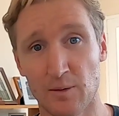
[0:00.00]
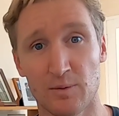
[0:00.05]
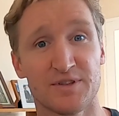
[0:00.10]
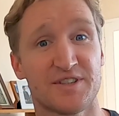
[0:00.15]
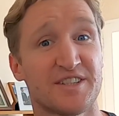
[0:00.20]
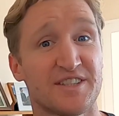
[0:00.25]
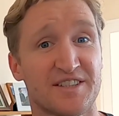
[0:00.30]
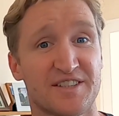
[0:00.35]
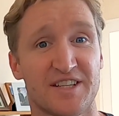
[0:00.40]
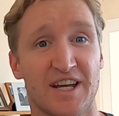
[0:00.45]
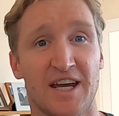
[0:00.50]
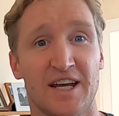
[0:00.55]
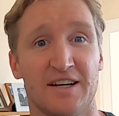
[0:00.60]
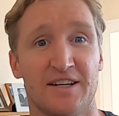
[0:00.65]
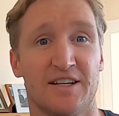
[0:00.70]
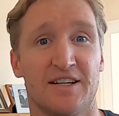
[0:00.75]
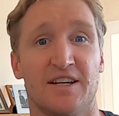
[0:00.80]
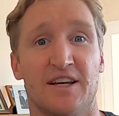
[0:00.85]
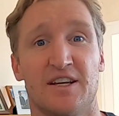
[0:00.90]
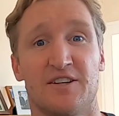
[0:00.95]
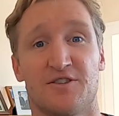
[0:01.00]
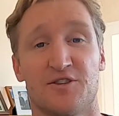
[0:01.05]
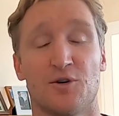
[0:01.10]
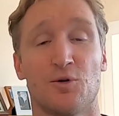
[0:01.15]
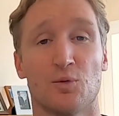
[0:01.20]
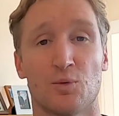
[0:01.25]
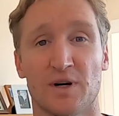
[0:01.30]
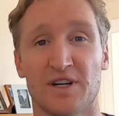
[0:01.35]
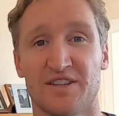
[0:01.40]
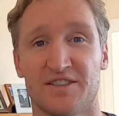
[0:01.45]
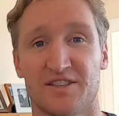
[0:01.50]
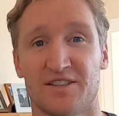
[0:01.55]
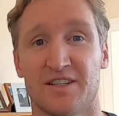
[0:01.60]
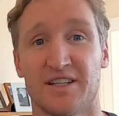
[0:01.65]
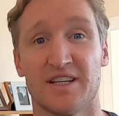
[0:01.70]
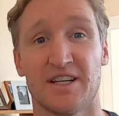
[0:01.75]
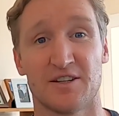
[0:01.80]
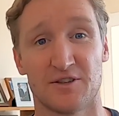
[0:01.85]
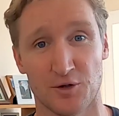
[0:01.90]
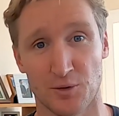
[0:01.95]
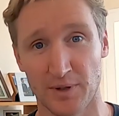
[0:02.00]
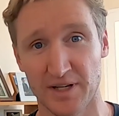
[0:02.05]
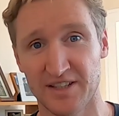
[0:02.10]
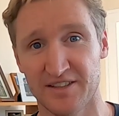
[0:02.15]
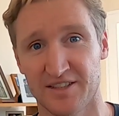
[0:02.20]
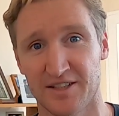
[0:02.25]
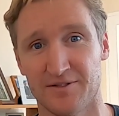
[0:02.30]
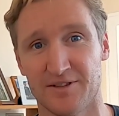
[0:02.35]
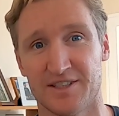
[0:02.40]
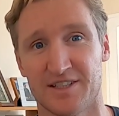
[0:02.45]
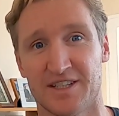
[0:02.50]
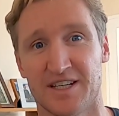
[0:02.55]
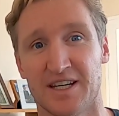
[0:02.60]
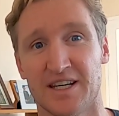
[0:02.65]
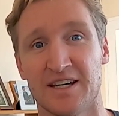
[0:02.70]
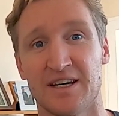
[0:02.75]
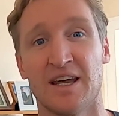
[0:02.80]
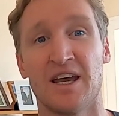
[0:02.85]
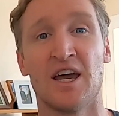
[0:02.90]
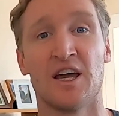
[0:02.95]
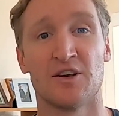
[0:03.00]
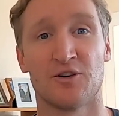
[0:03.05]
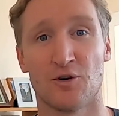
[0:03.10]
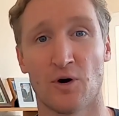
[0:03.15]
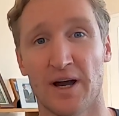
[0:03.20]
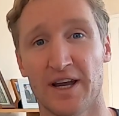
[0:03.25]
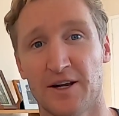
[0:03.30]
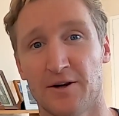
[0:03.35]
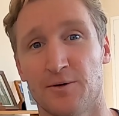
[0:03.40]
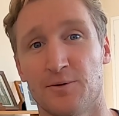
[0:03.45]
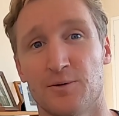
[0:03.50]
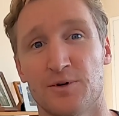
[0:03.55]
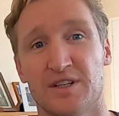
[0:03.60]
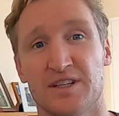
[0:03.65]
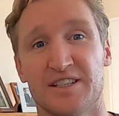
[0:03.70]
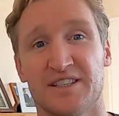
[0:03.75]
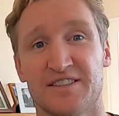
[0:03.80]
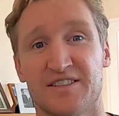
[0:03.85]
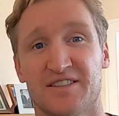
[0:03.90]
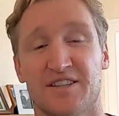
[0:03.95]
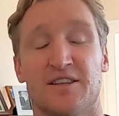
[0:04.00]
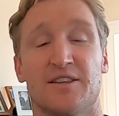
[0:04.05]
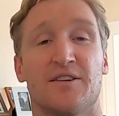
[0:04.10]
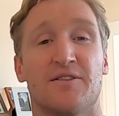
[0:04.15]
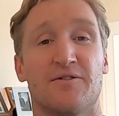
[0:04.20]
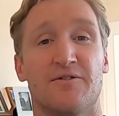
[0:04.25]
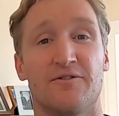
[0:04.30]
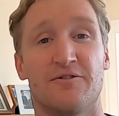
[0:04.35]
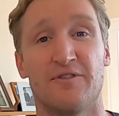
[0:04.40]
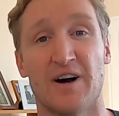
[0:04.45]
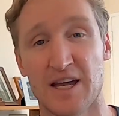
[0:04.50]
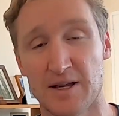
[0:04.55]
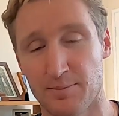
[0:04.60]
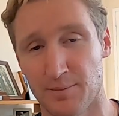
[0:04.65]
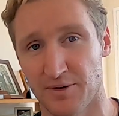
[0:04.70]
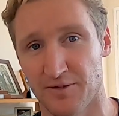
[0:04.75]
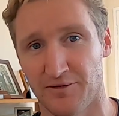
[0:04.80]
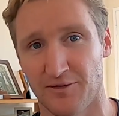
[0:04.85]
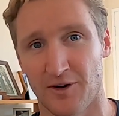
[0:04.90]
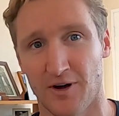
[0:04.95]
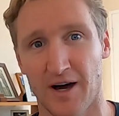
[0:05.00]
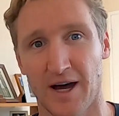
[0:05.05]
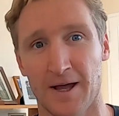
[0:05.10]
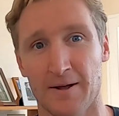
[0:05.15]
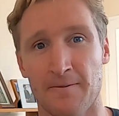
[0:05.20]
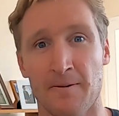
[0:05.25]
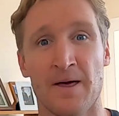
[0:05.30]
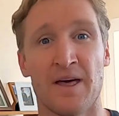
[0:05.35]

That was the standard until recently. In 2017, Nike released the Vaporfly,